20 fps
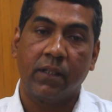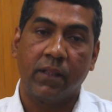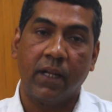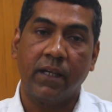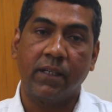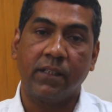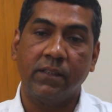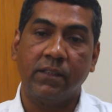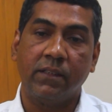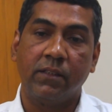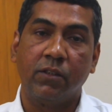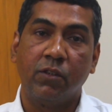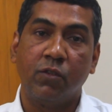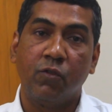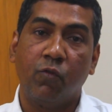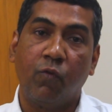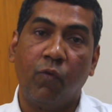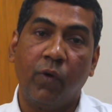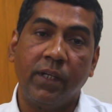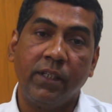That is,
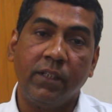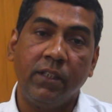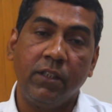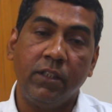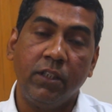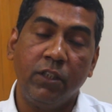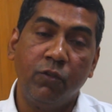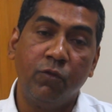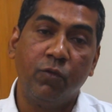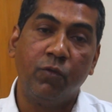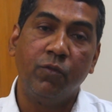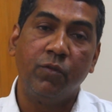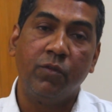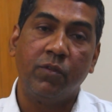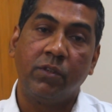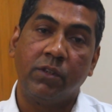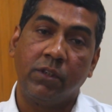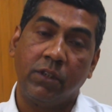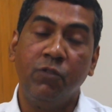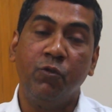when you
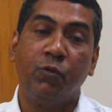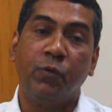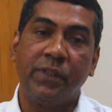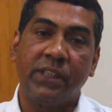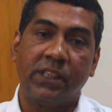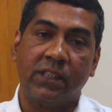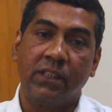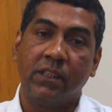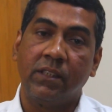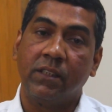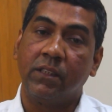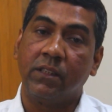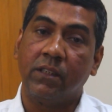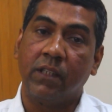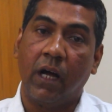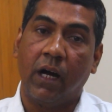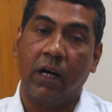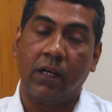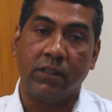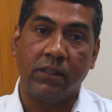use
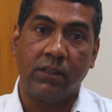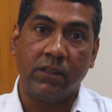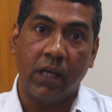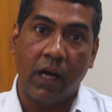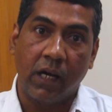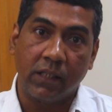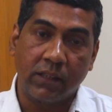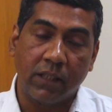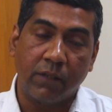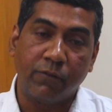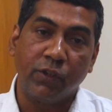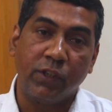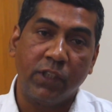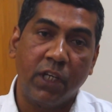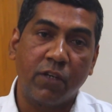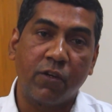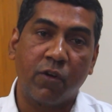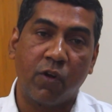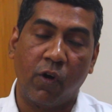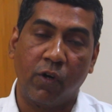a
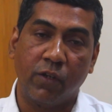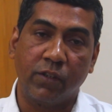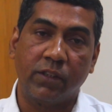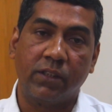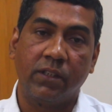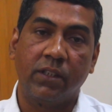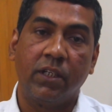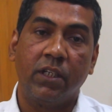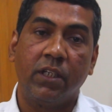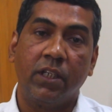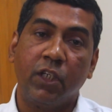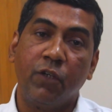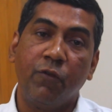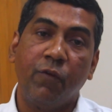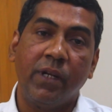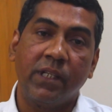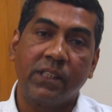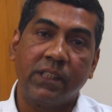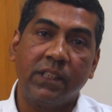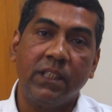subordinate clause, you
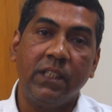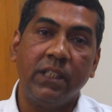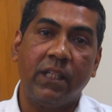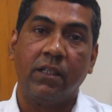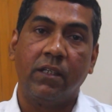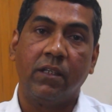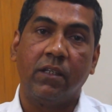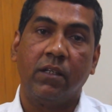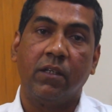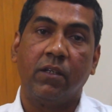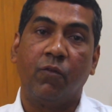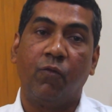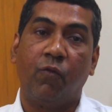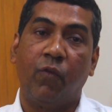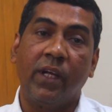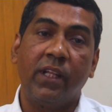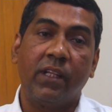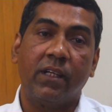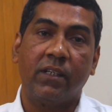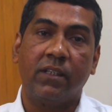will see
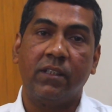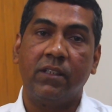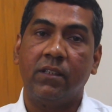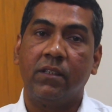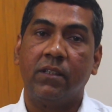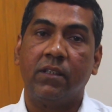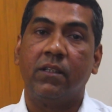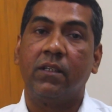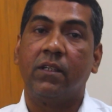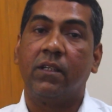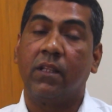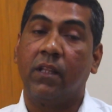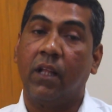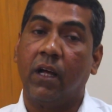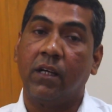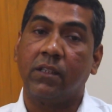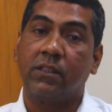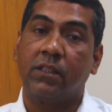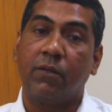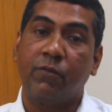whether
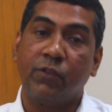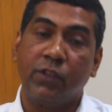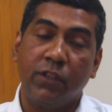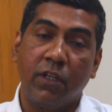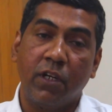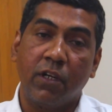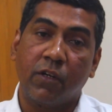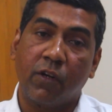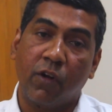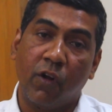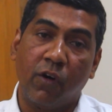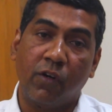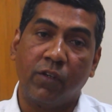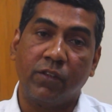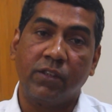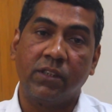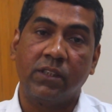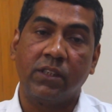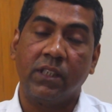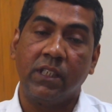the subordinate
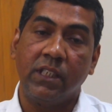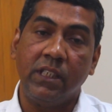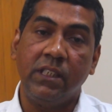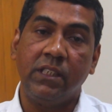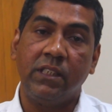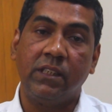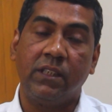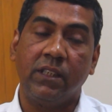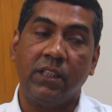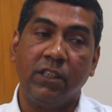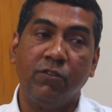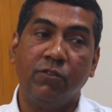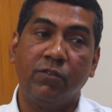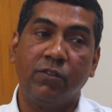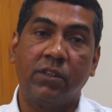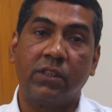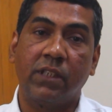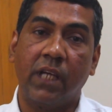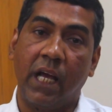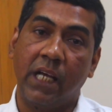clause is
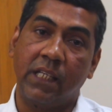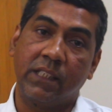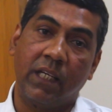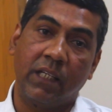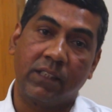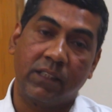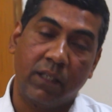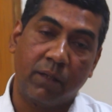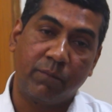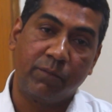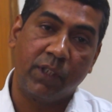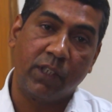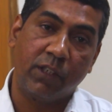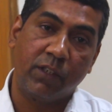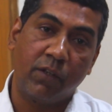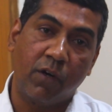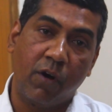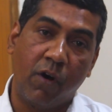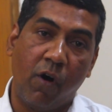used as a subject